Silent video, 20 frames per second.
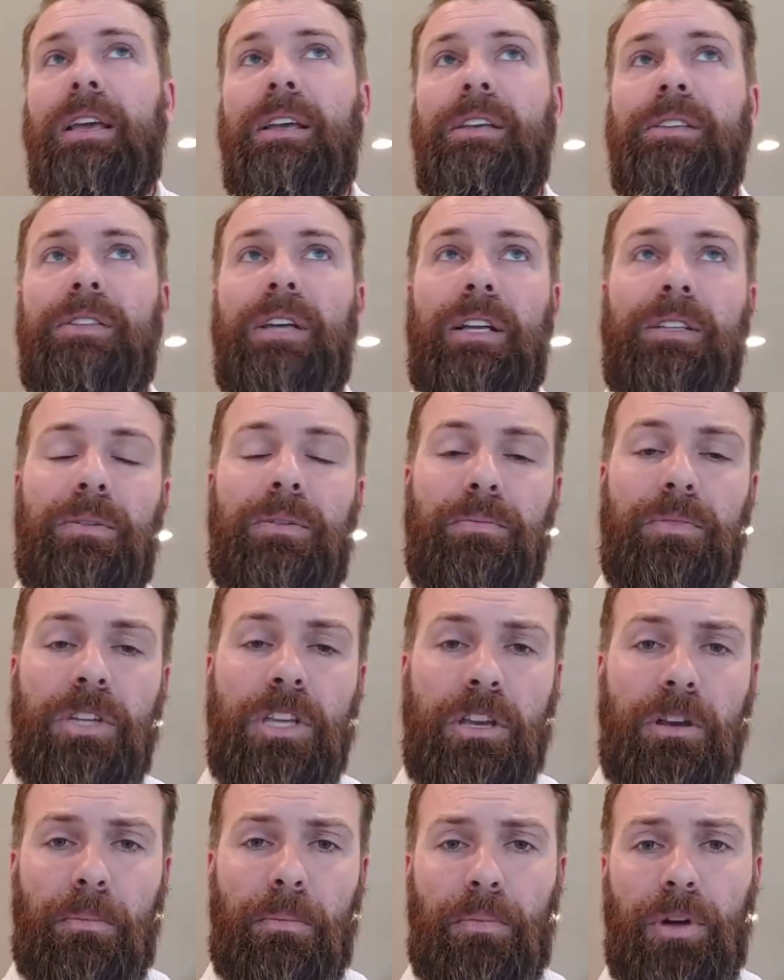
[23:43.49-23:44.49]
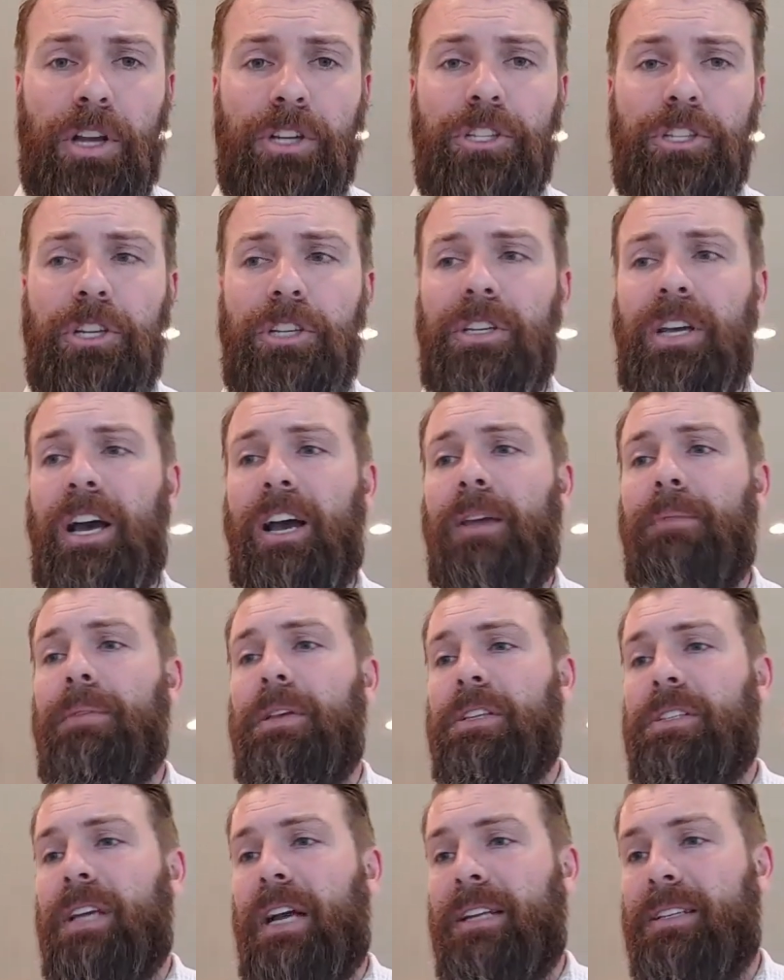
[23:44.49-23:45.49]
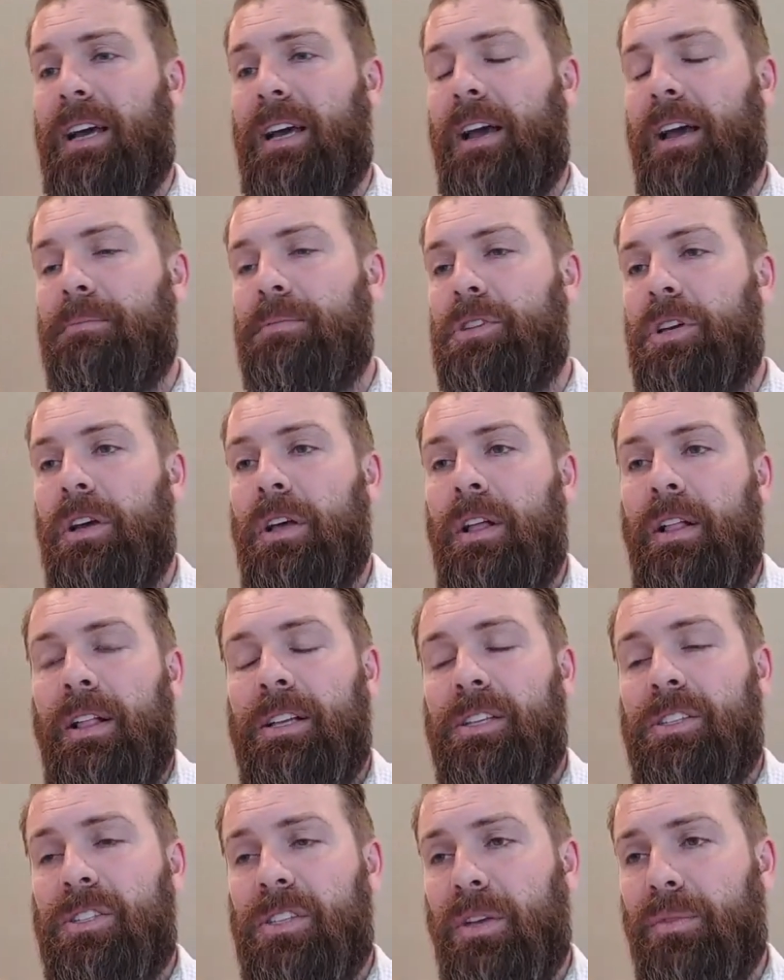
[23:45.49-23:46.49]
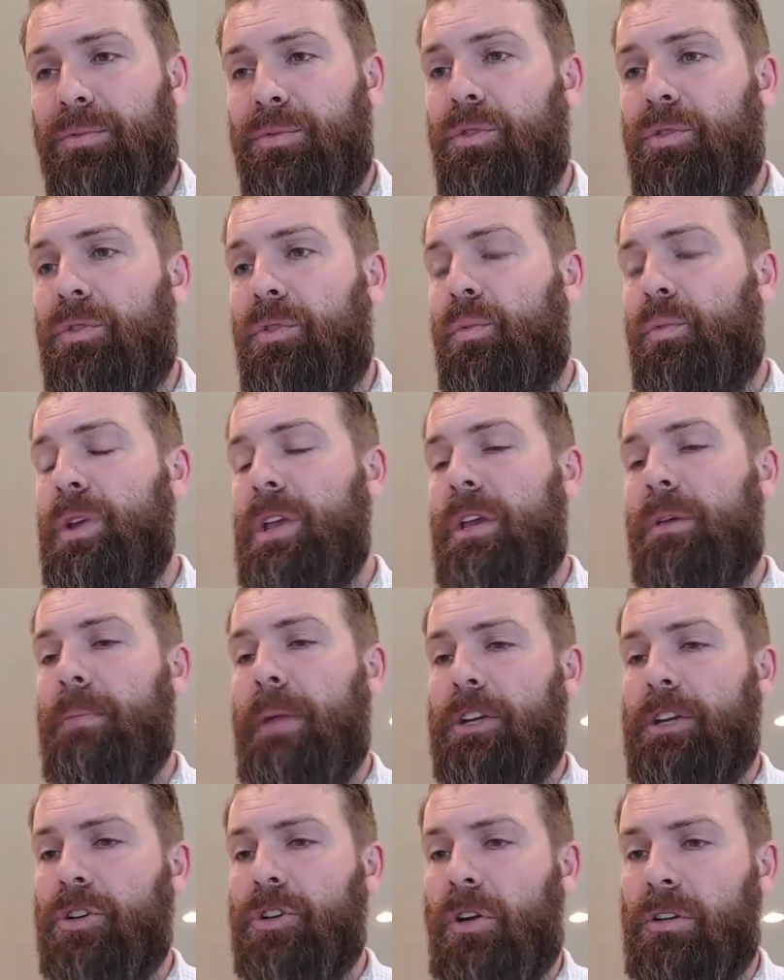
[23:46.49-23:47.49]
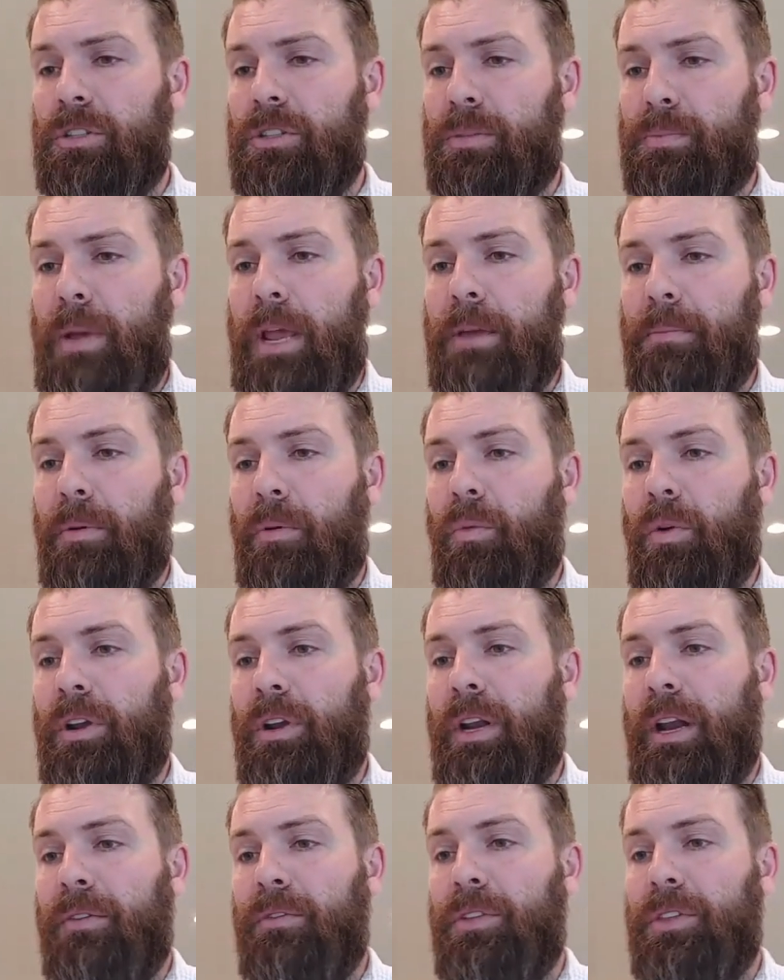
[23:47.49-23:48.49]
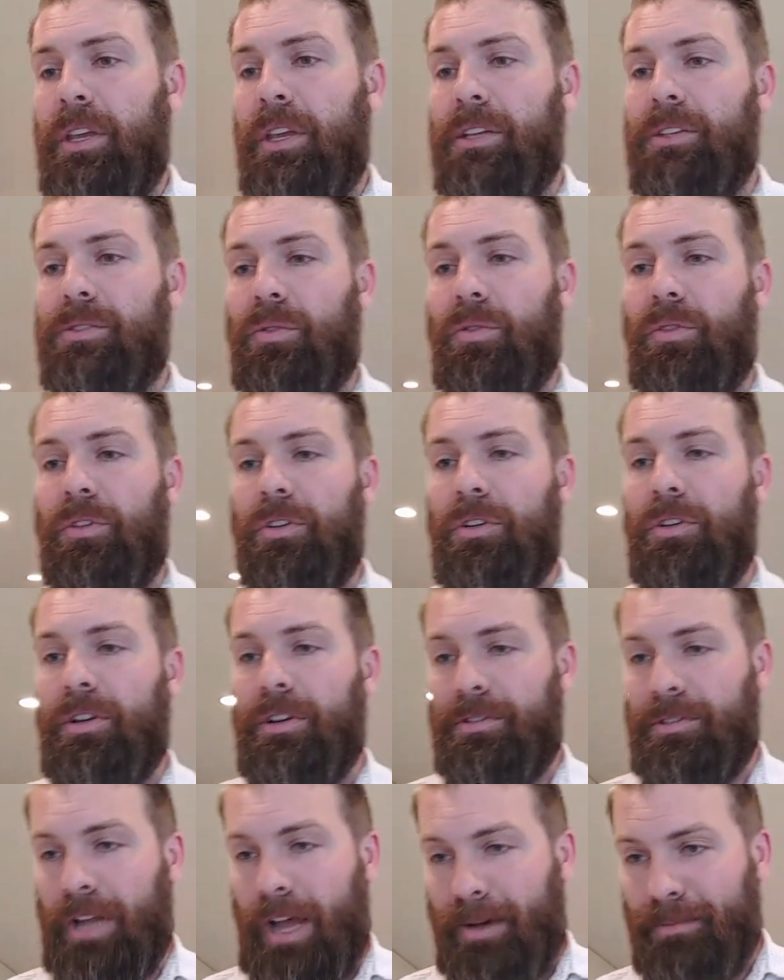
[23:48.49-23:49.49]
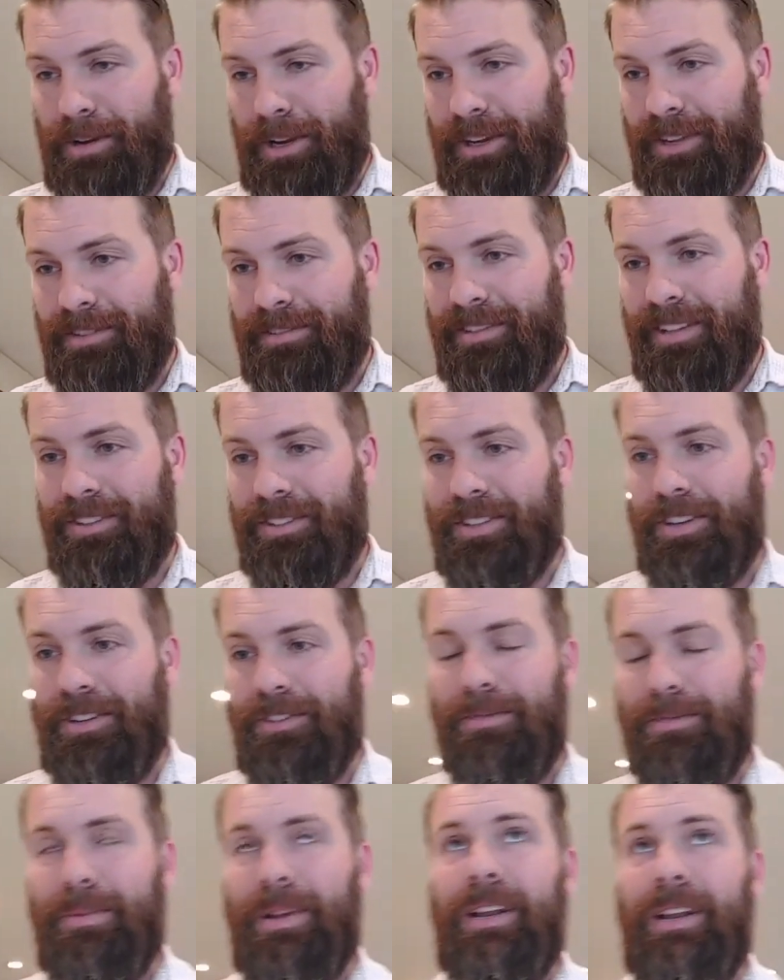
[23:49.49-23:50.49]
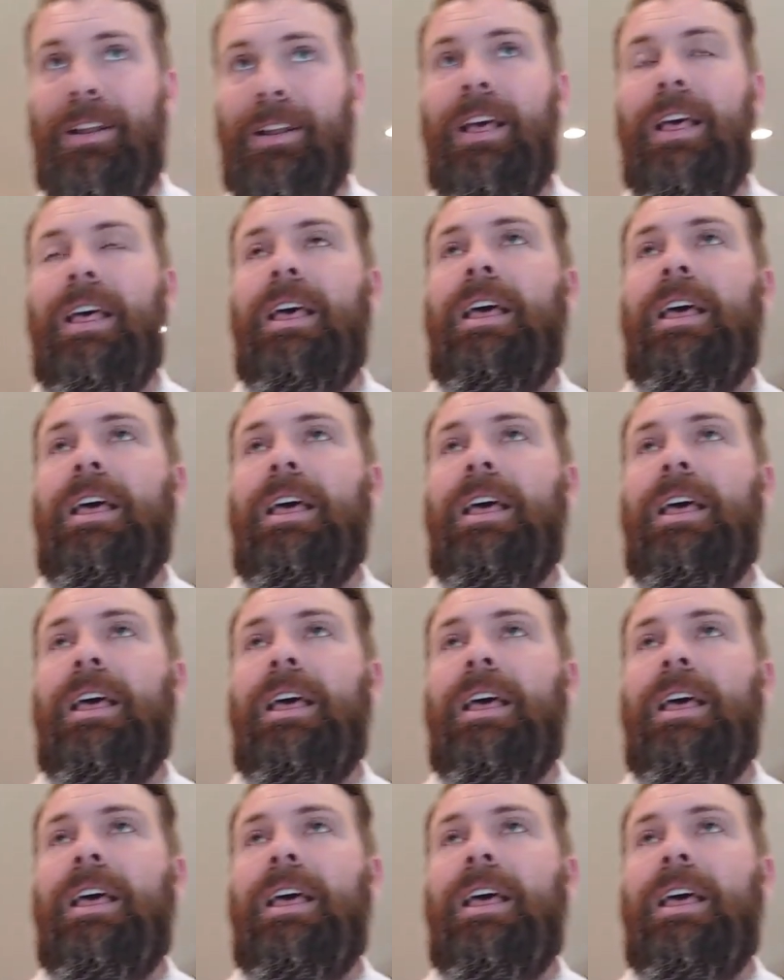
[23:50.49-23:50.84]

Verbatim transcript: He's got some decompression time. He's got time to sift through the week, make sure all his paperwork and everything is order. Of uh, Dominic, how's it going, man?